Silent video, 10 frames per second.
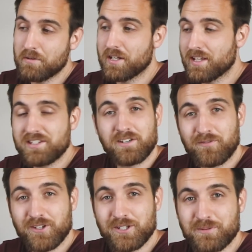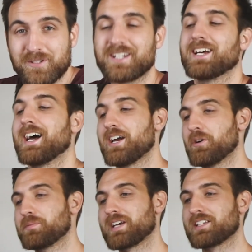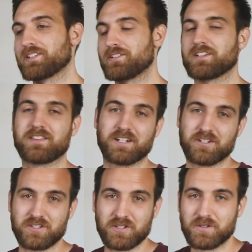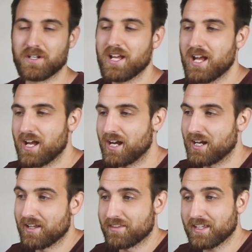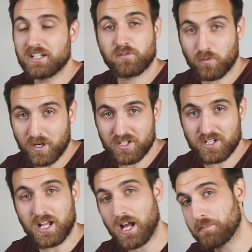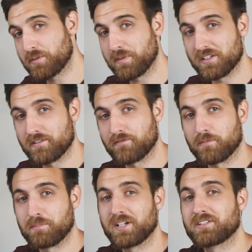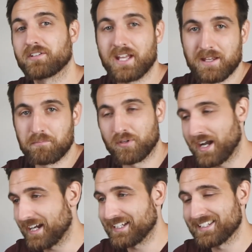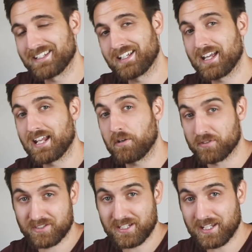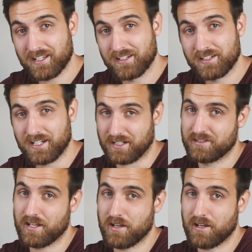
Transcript: Anyway, that's it for this one. I hope you guys learned a thing or two. Thanks for watching. I'm Spencer from Pixel and Bracket, and I'll see you next